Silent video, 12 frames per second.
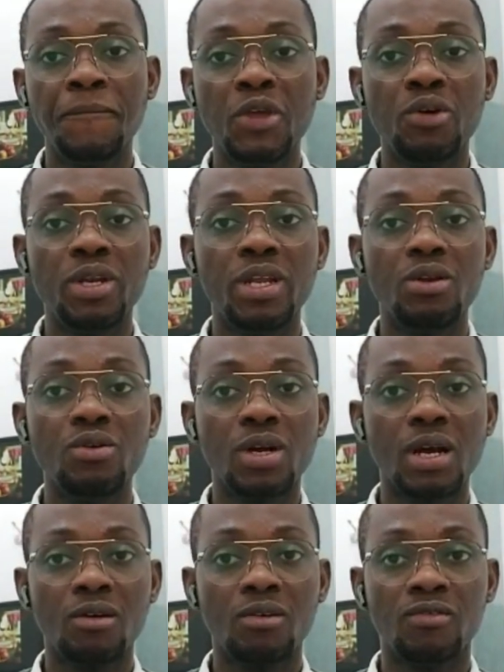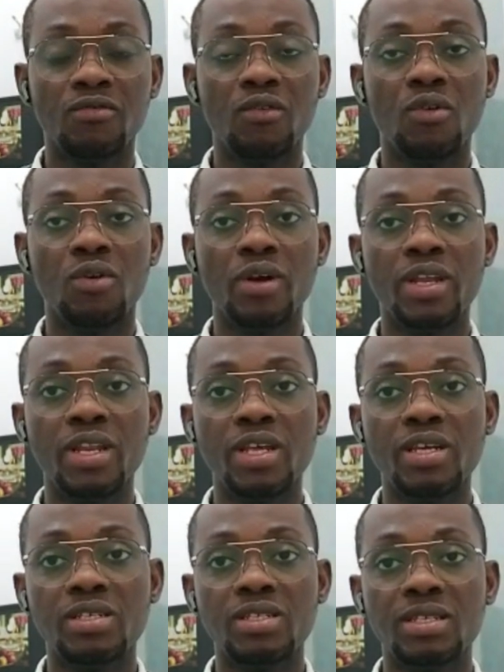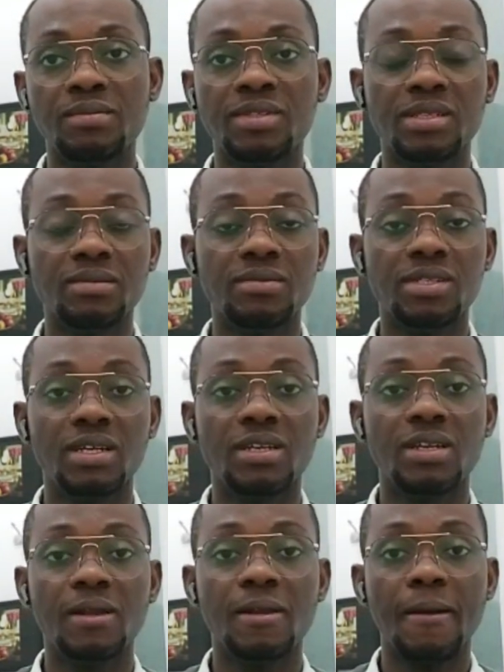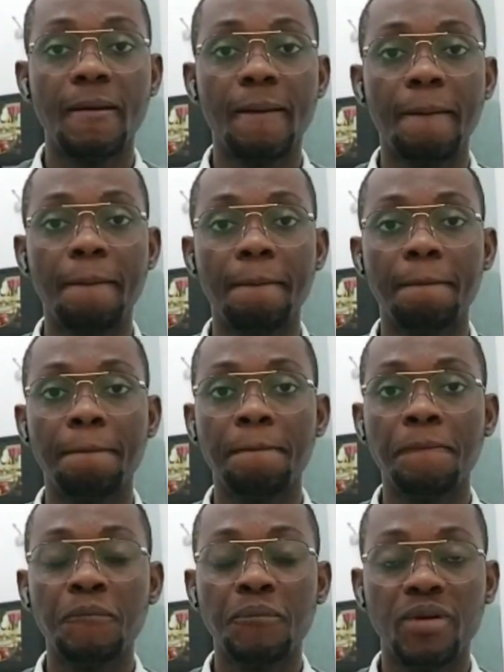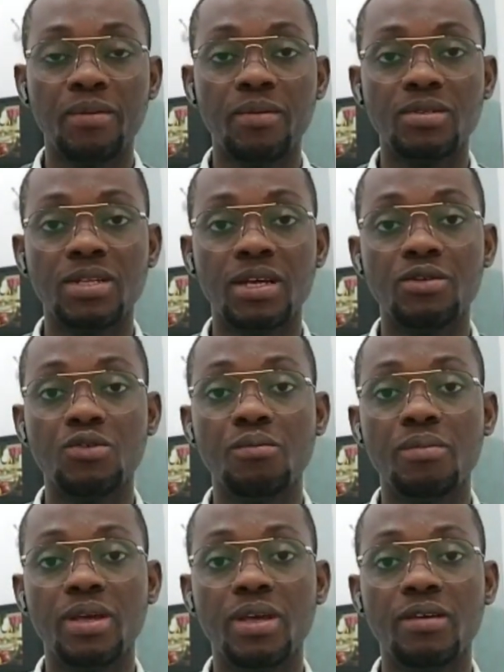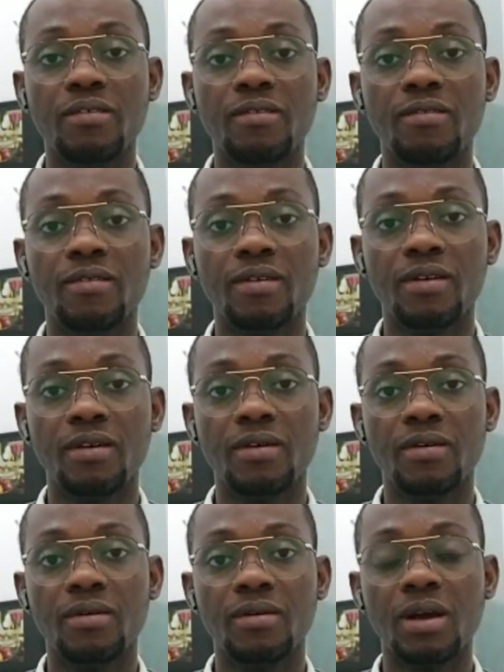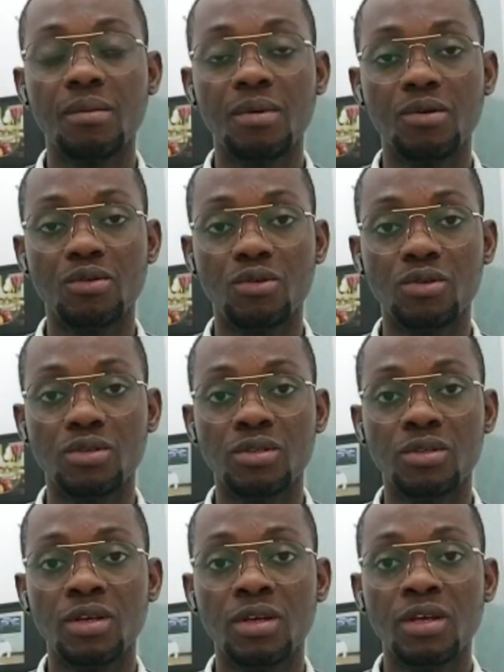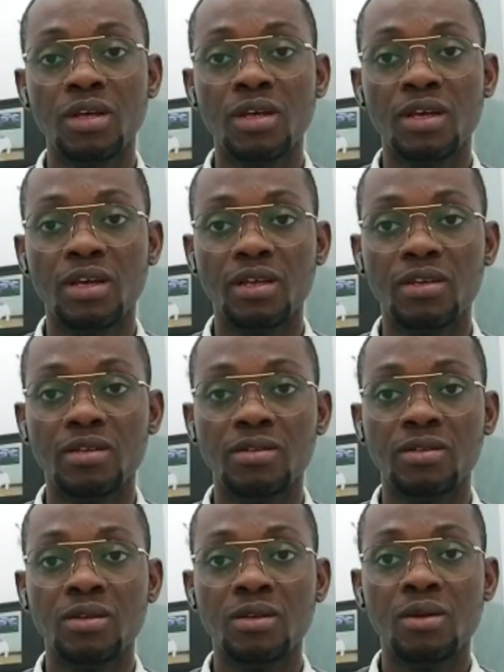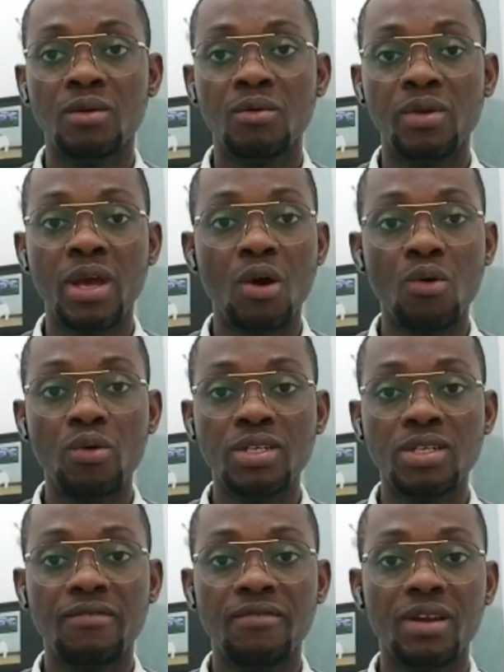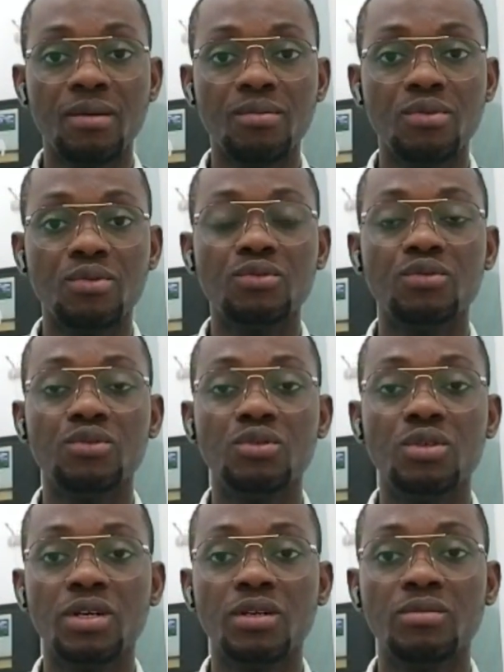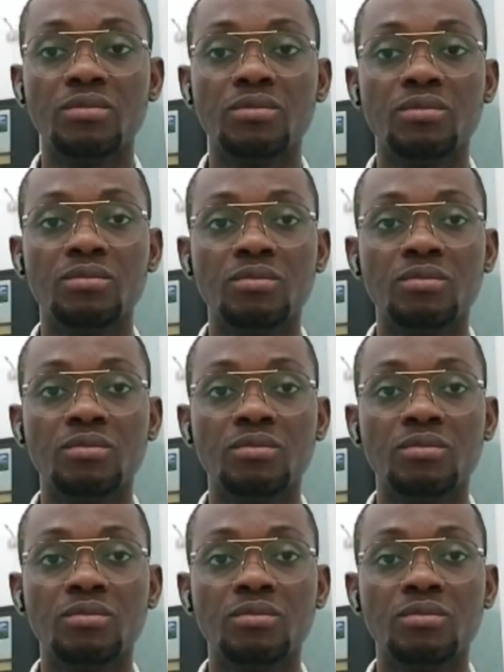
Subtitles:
be on the lookout for any symptoms and then problems that you may come across. And we are always available. You can